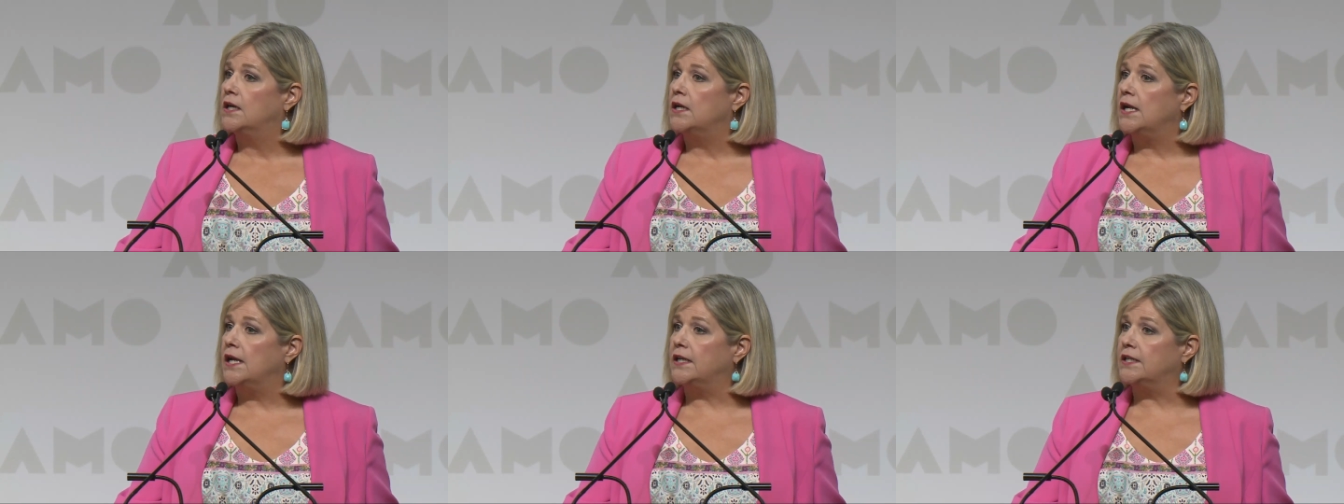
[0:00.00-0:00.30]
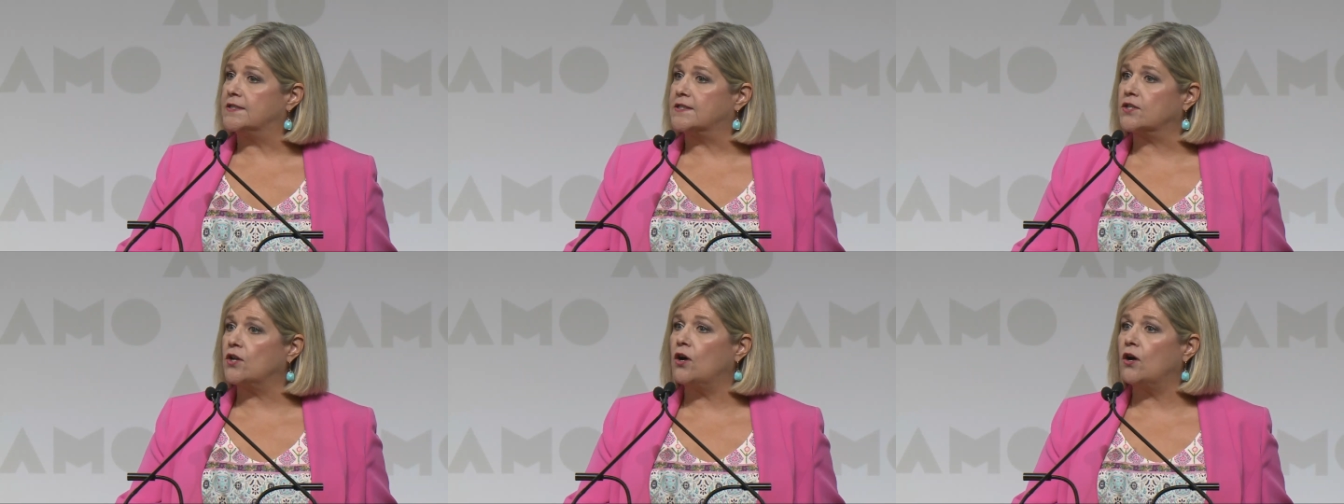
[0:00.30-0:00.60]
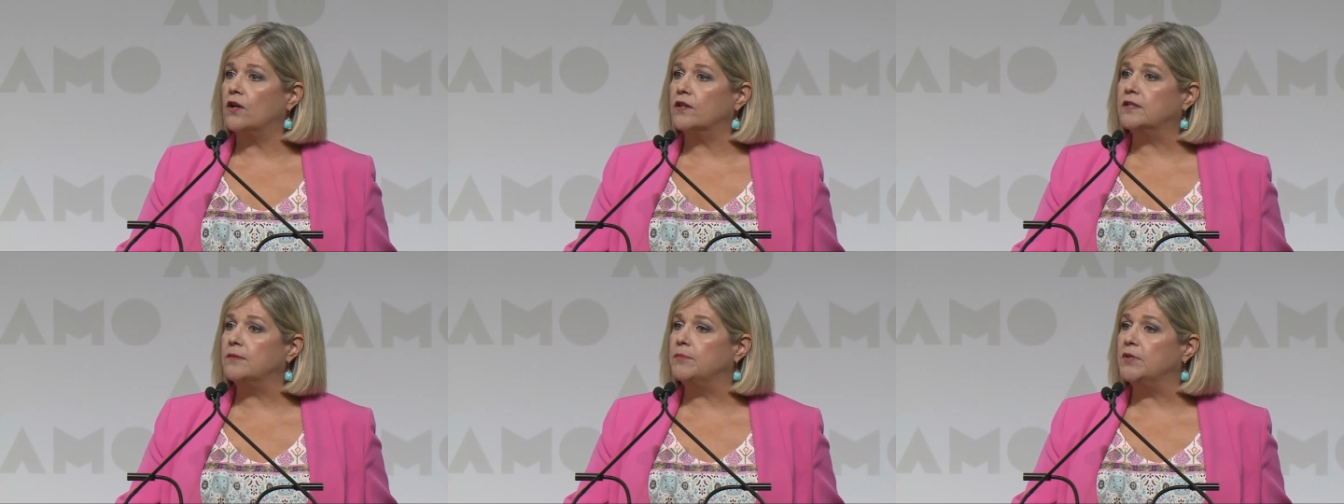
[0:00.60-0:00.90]
and it's
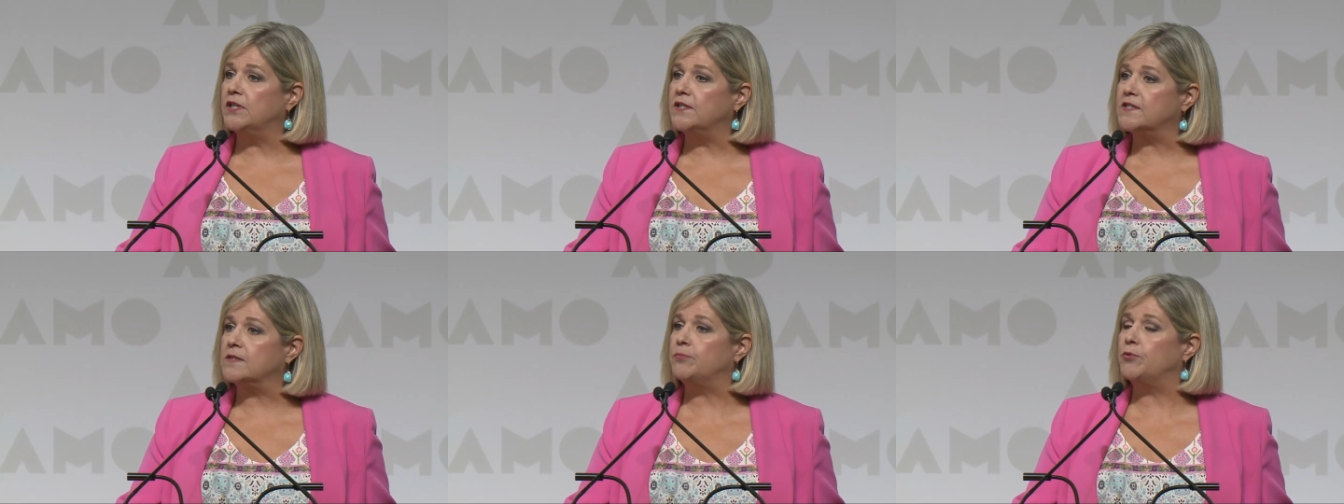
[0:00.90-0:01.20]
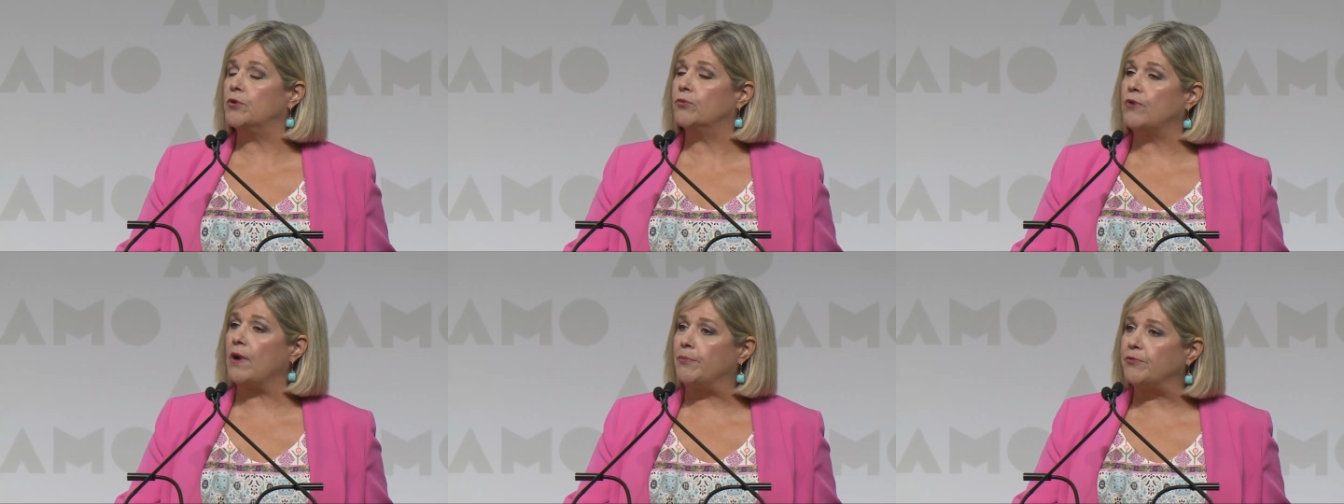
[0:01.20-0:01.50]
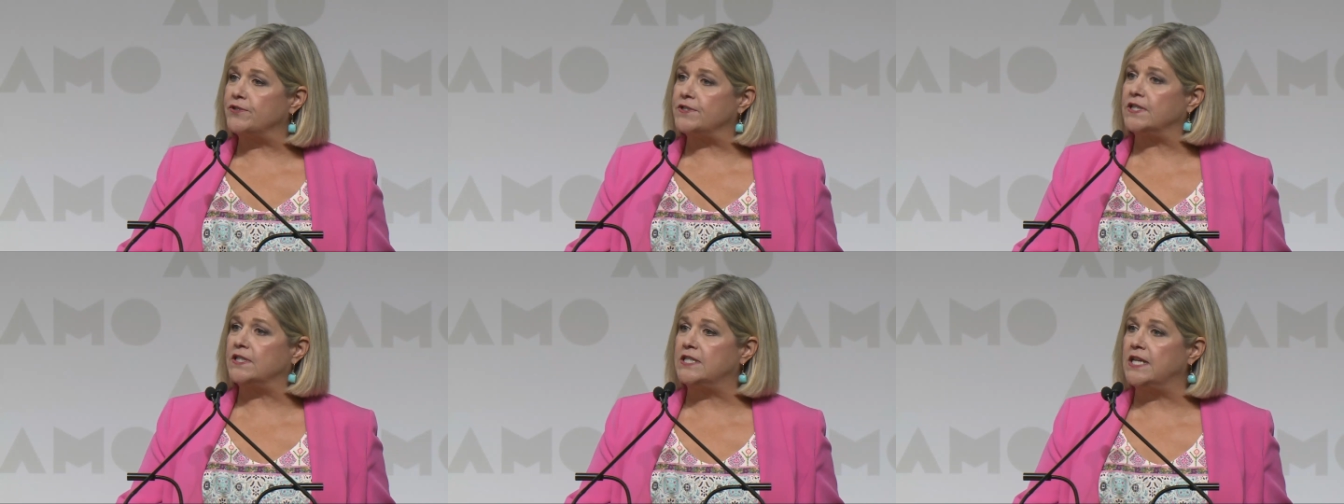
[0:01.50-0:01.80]
called the Municipal
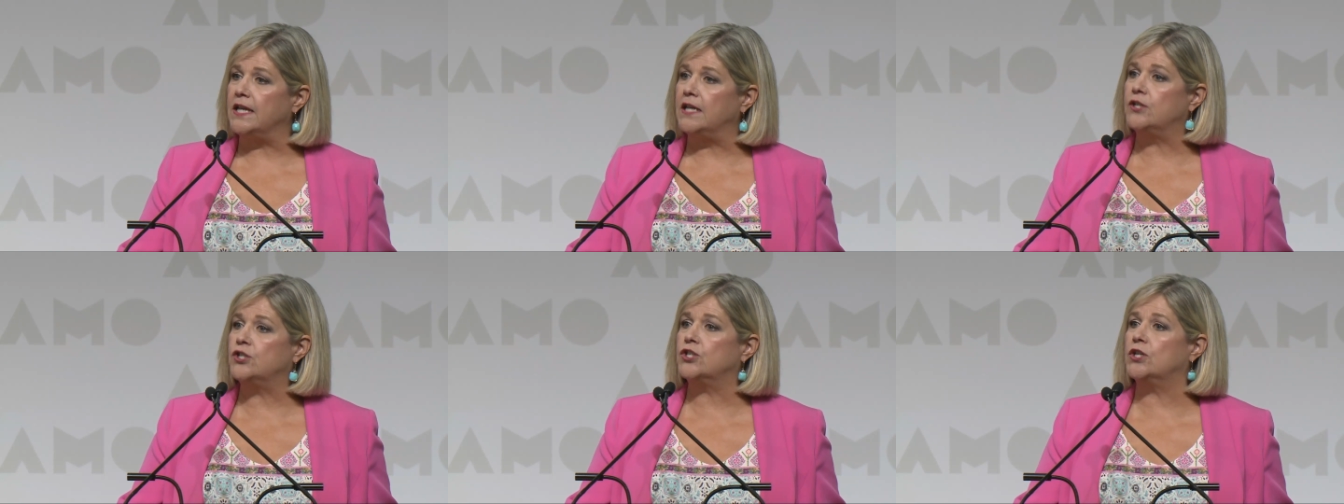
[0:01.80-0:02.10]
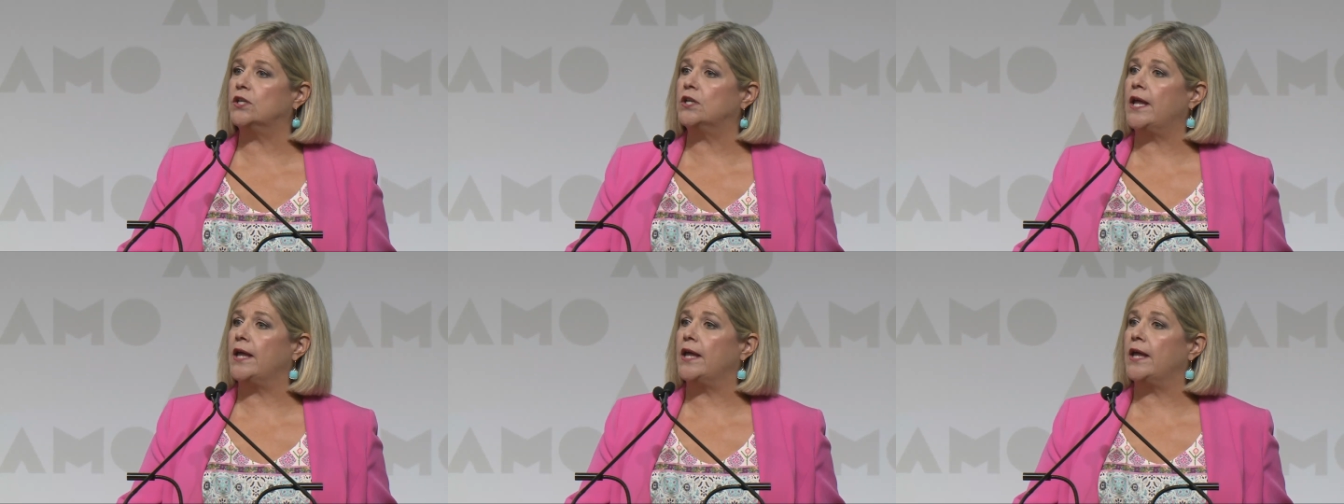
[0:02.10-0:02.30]
Representation